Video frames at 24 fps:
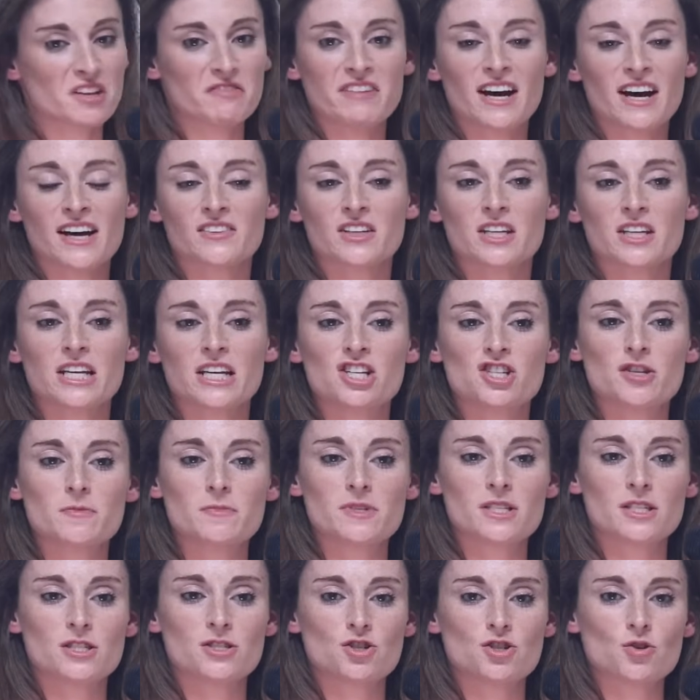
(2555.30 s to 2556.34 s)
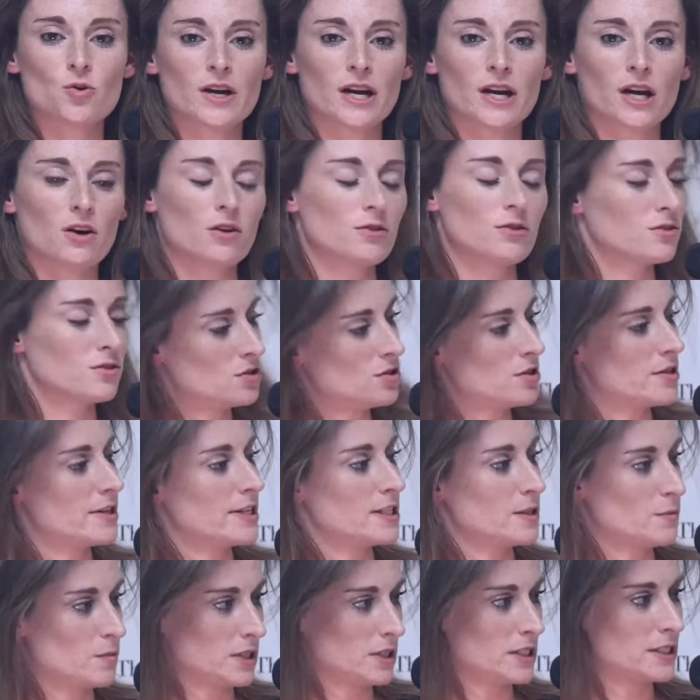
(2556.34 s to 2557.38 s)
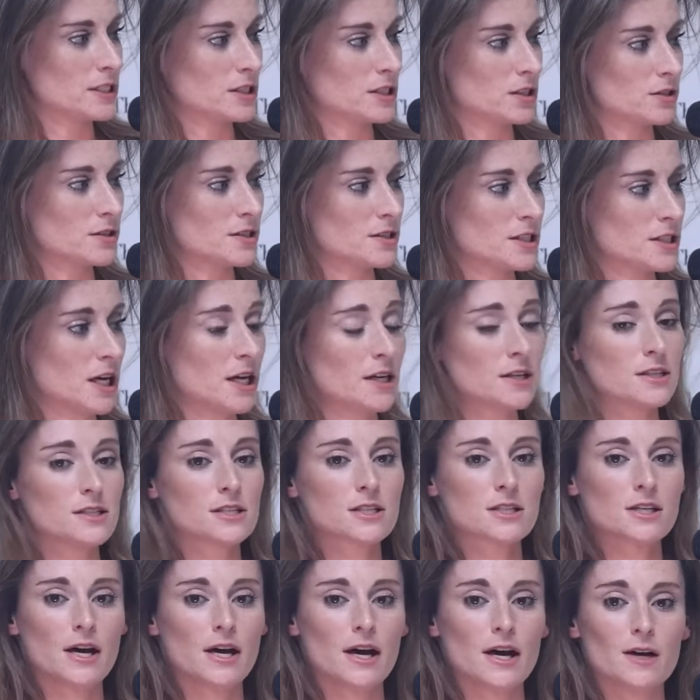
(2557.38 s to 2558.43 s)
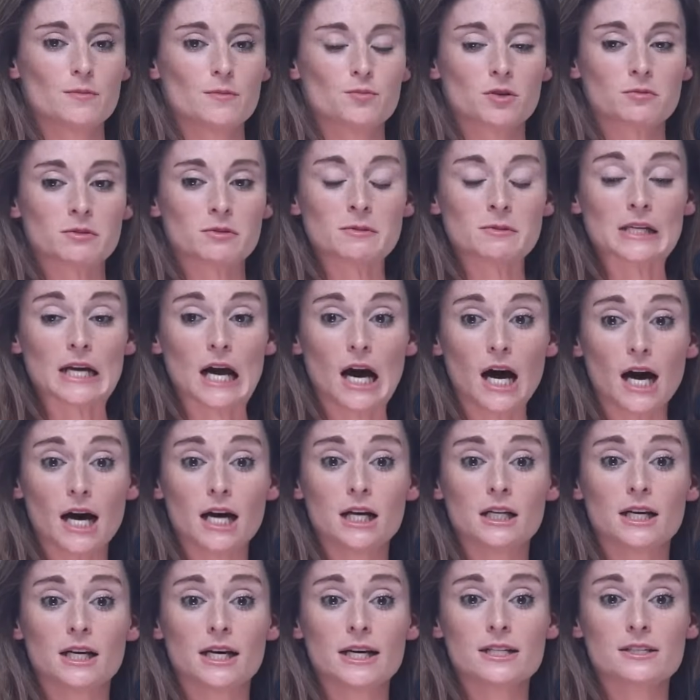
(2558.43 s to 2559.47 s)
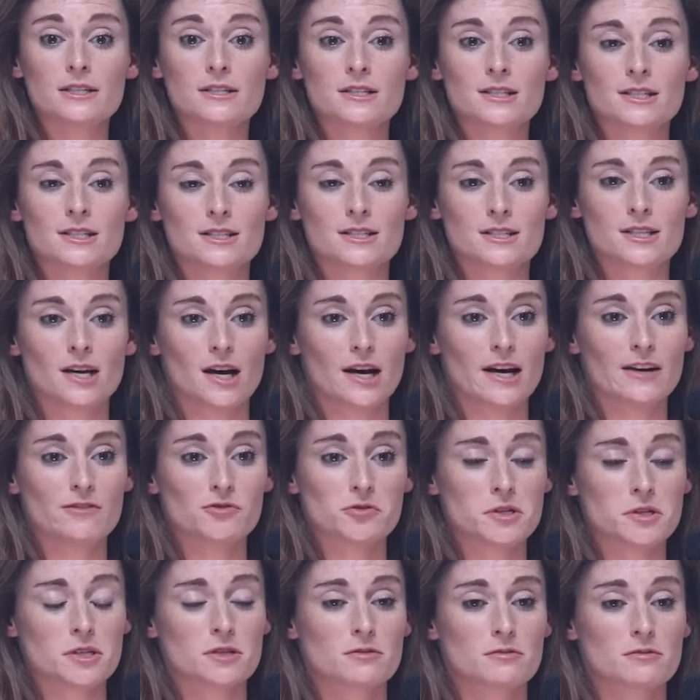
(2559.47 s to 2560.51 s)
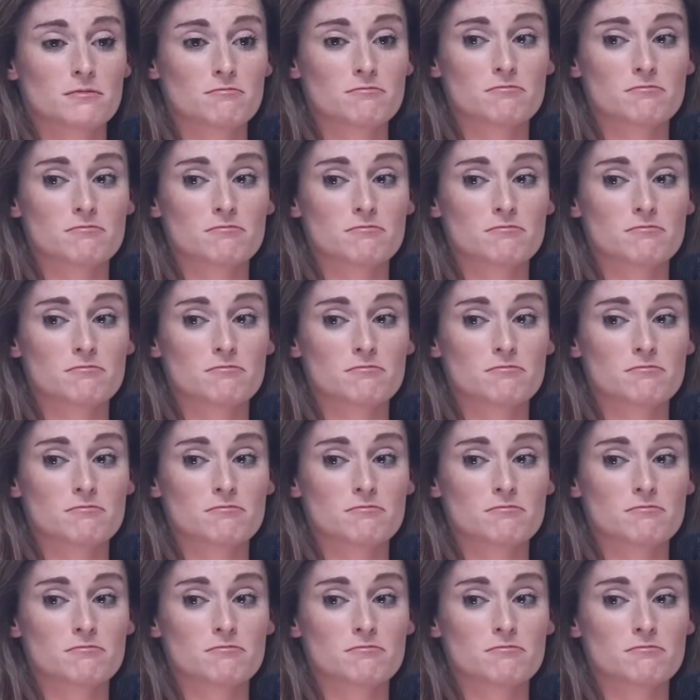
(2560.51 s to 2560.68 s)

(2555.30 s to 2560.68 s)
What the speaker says: The fact that Egypt is joining on to this political stunt probably highlights the desire for it